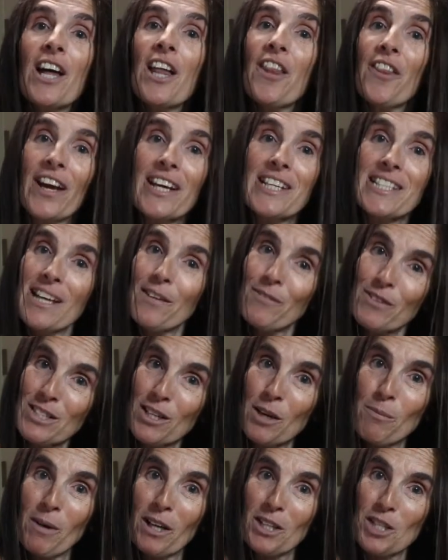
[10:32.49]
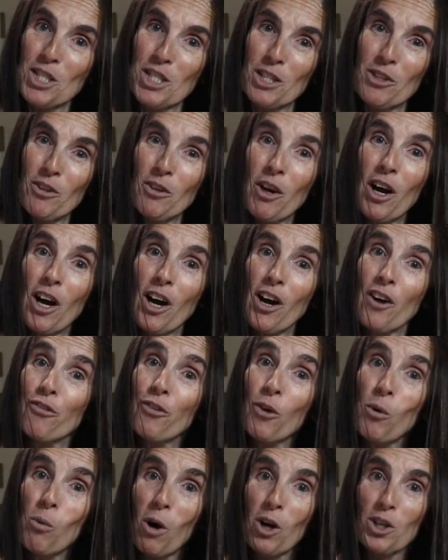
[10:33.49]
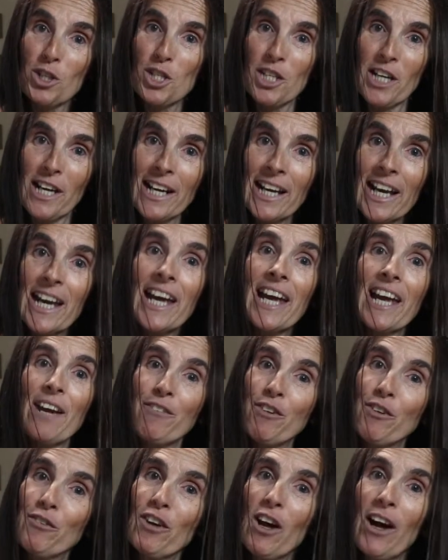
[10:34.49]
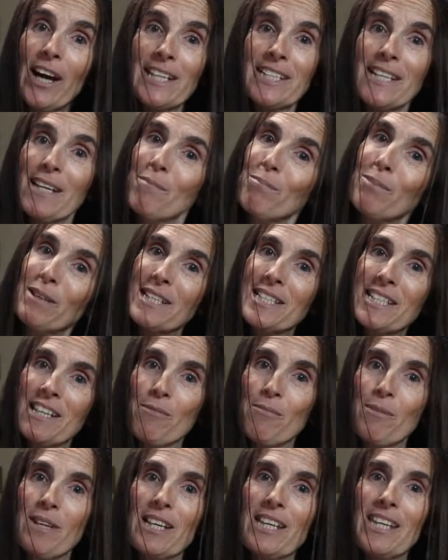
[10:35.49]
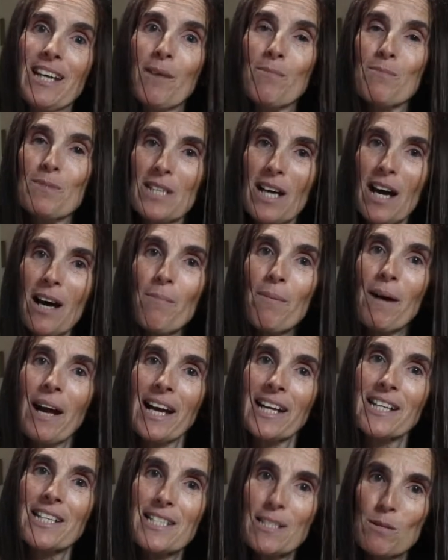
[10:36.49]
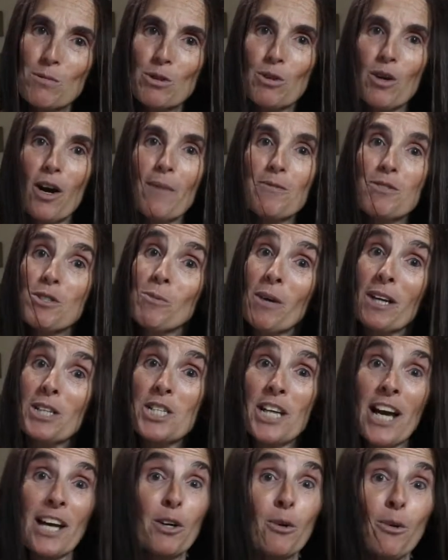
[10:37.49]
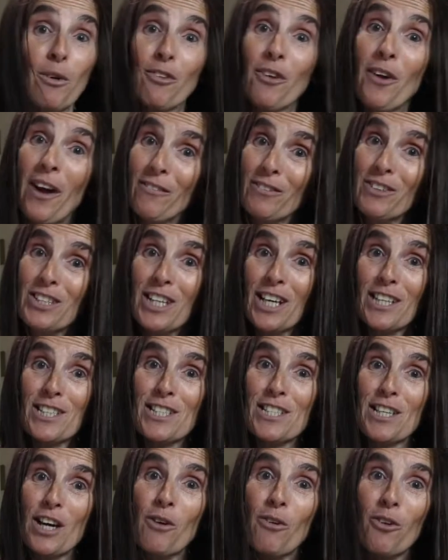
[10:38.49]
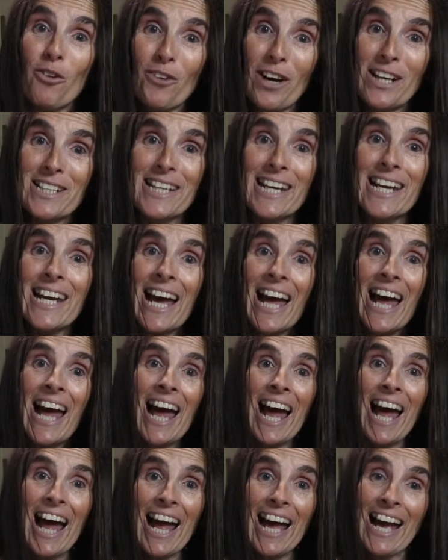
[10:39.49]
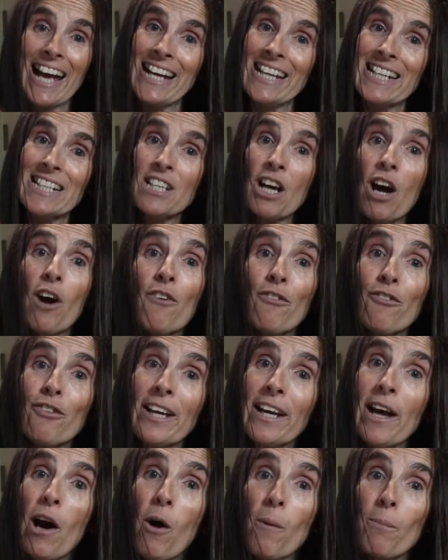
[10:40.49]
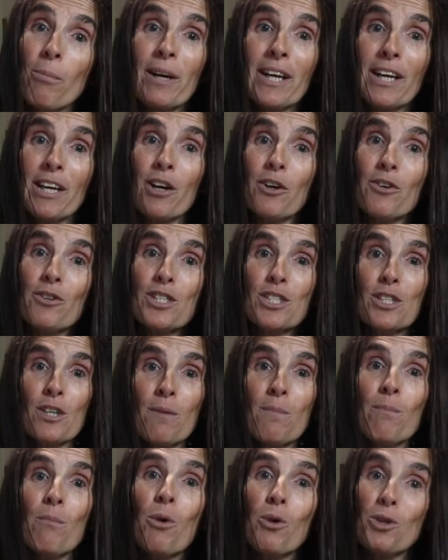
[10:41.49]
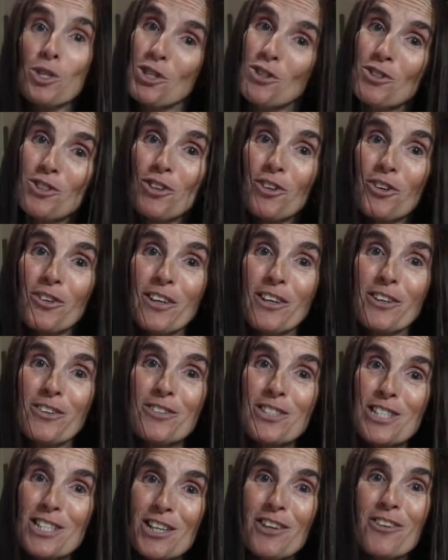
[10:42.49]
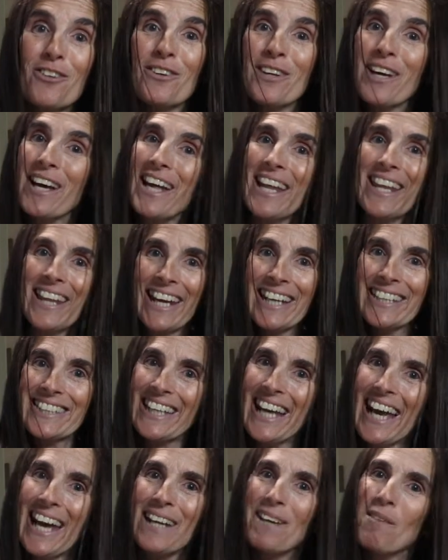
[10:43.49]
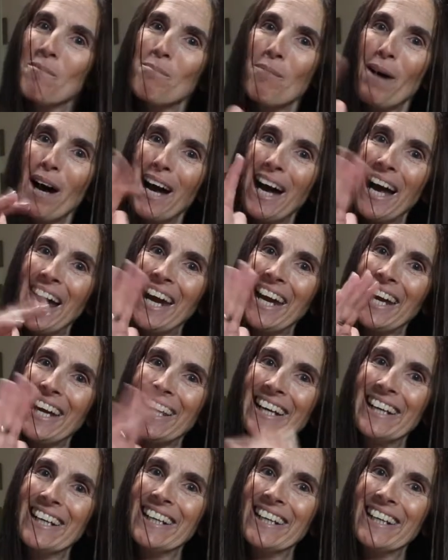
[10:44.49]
Thanks ever so much for watching. If you've liked it, please give me a thumbs up and subscribe to my channel if you haven't done so already. And hopefully I'll bring you some more tutorials soon. Thanks again. Bye.